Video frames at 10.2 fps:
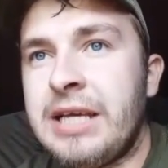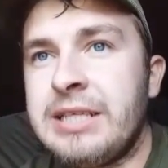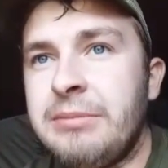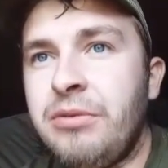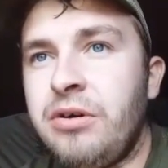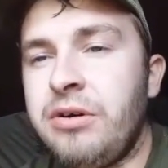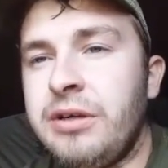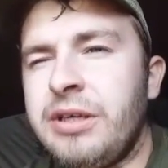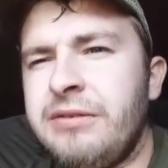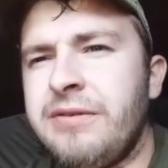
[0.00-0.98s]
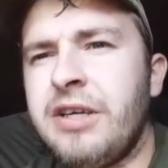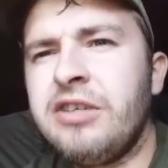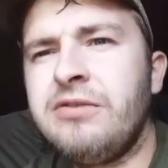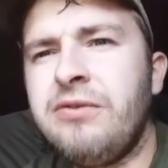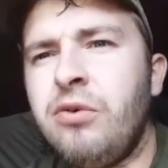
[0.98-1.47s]
That's in my
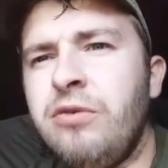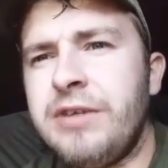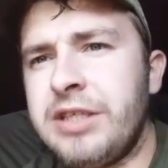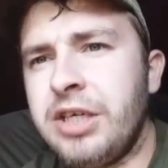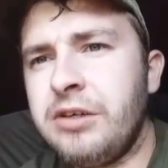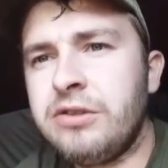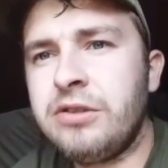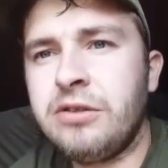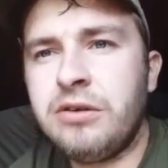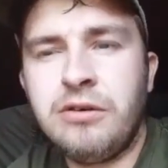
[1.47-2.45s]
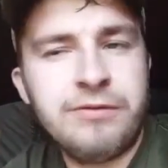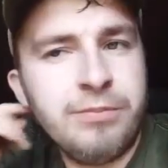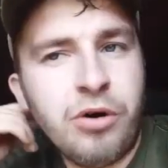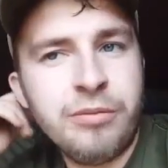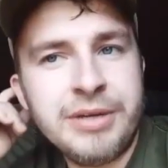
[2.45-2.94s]
first 4 videos of
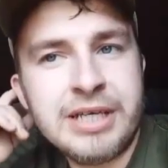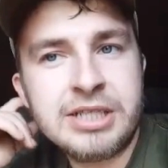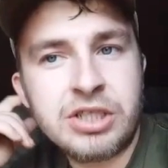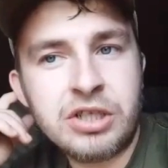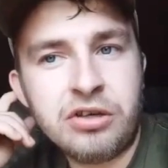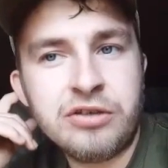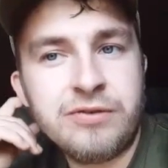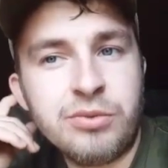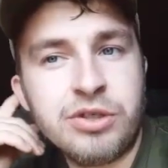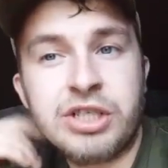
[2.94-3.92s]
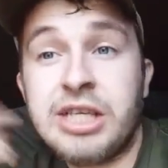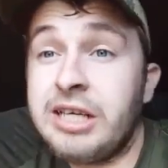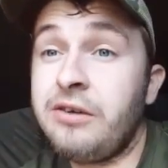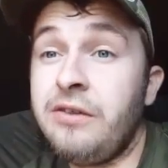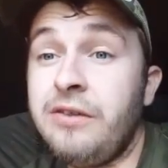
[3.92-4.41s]
my mix, so if you want
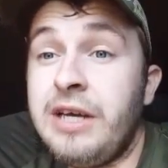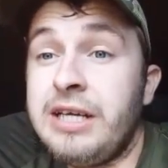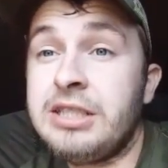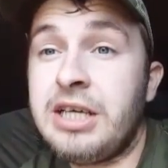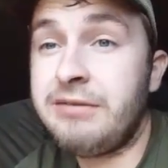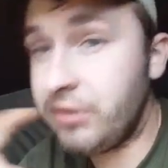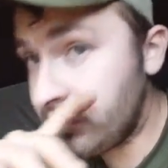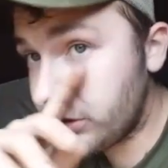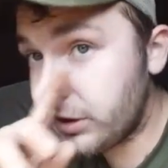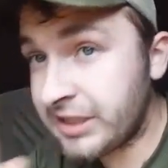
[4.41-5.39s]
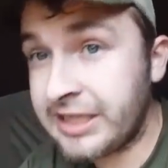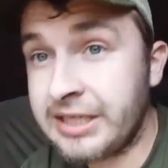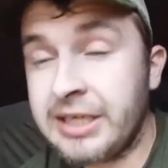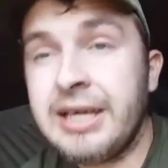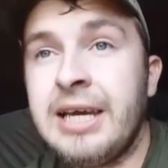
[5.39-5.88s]
to click on that to have a look,
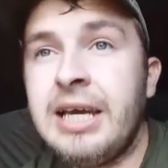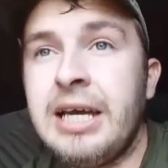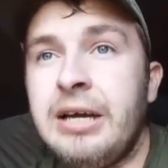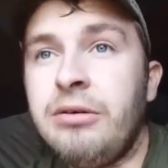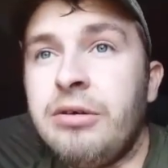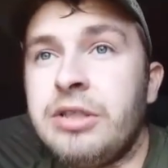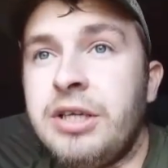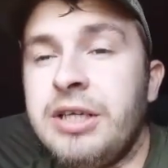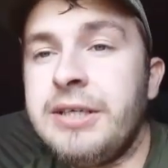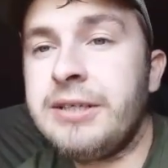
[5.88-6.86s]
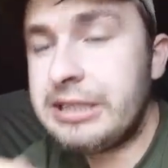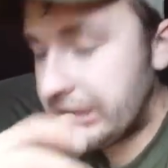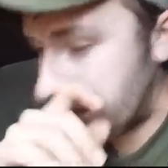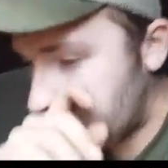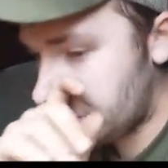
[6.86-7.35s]
see how I've done it,
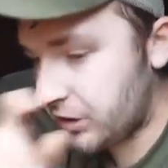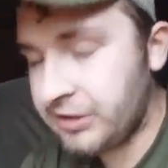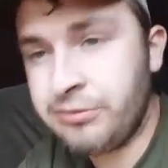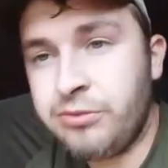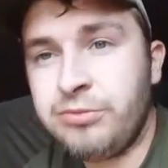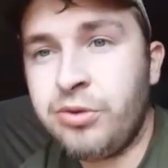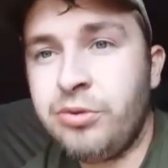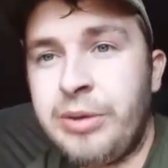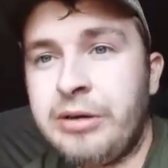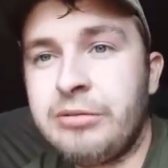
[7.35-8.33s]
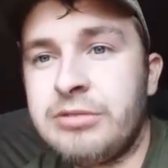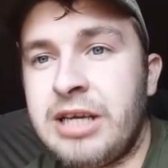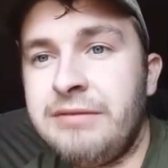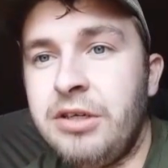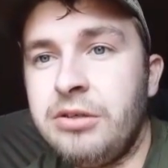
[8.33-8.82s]
you can more than welcome
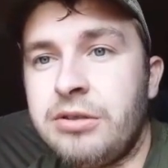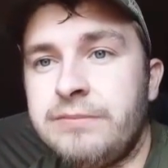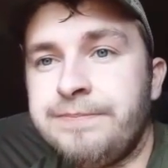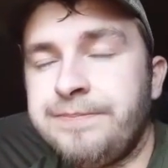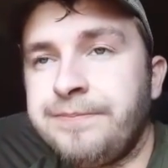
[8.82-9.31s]
to have a look.